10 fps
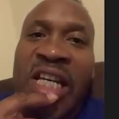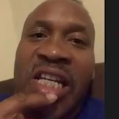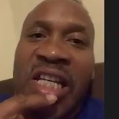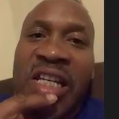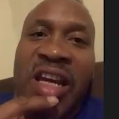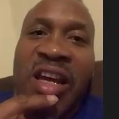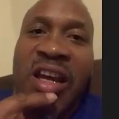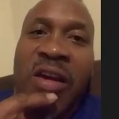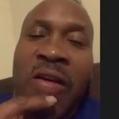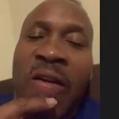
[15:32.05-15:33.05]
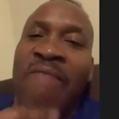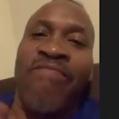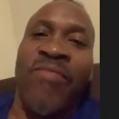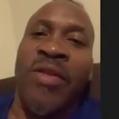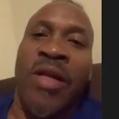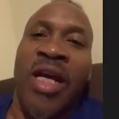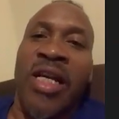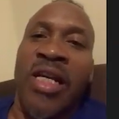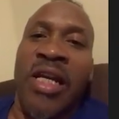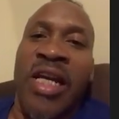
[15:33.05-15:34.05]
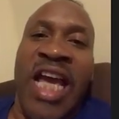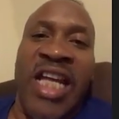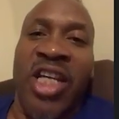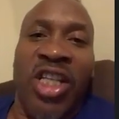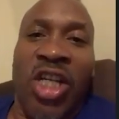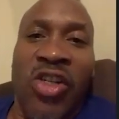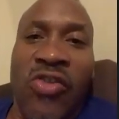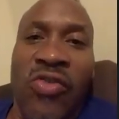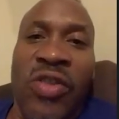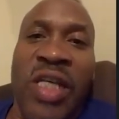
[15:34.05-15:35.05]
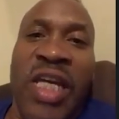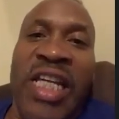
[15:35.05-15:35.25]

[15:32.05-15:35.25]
He didn't care, and he had nothing to lose.